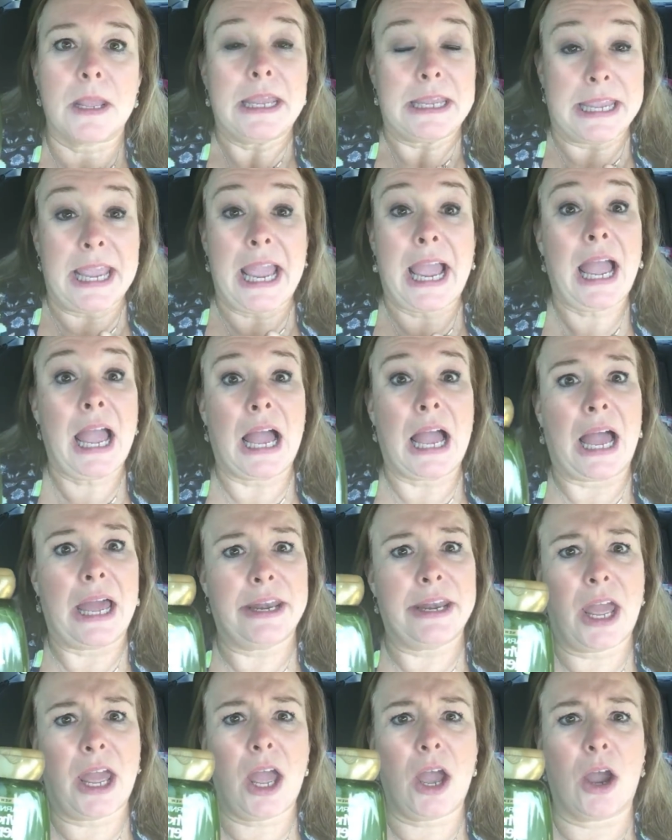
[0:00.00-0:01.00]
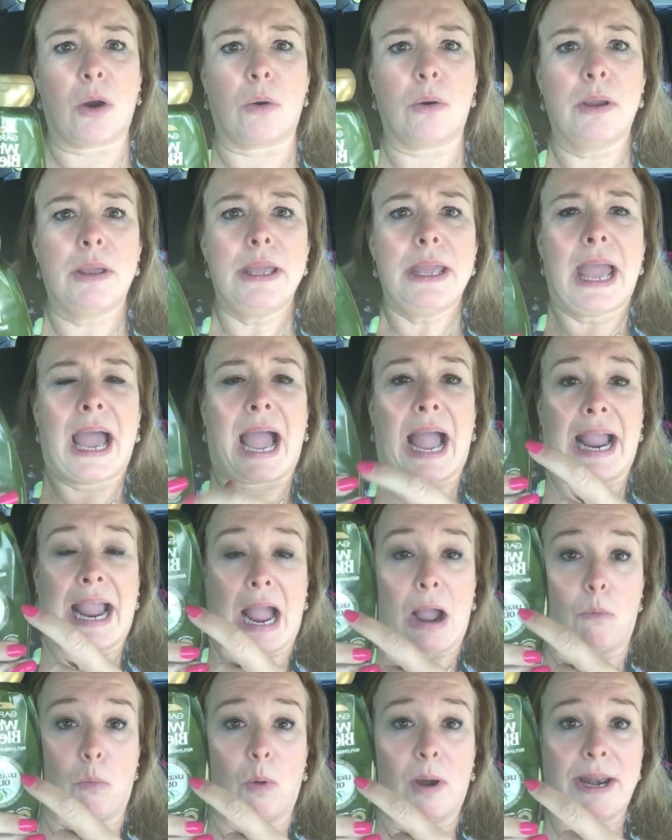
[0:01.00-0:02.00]
Yeah, I know. I
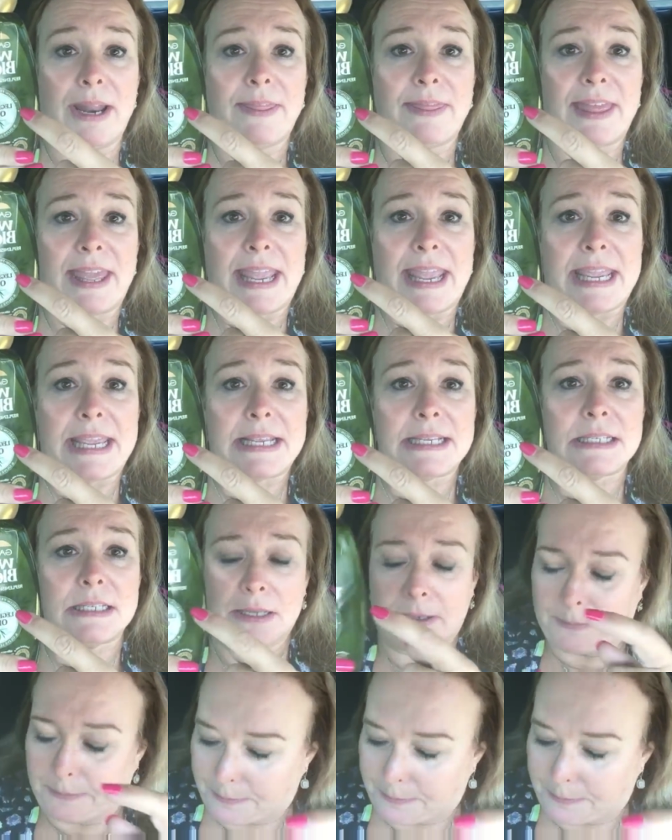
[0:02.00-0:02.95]
got one of these,